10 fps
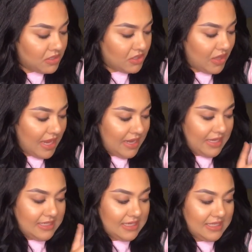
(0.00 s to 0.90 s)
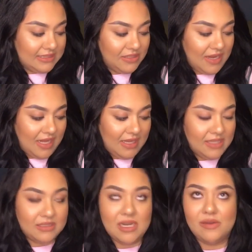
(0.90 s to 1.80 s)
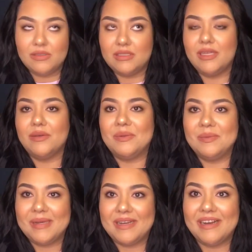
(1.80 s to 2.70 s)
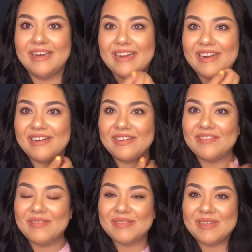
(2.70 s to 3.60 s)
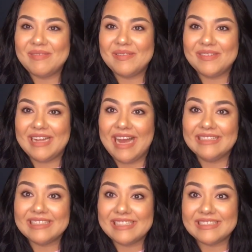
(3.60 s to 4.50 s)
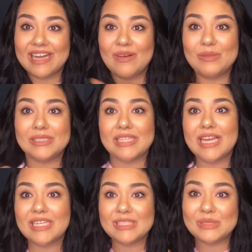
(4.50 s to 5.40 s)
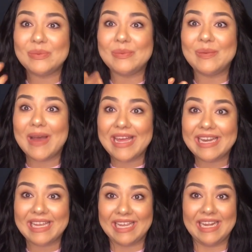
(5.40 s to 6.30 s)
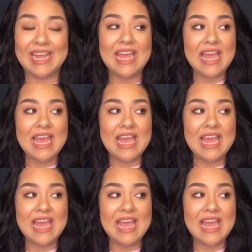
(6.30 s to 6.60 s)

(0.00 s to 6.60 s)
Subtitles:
So then he did these two outlines and I was like, oh my god, I don't know if I'm gonna be able to handle this. I was like sweating.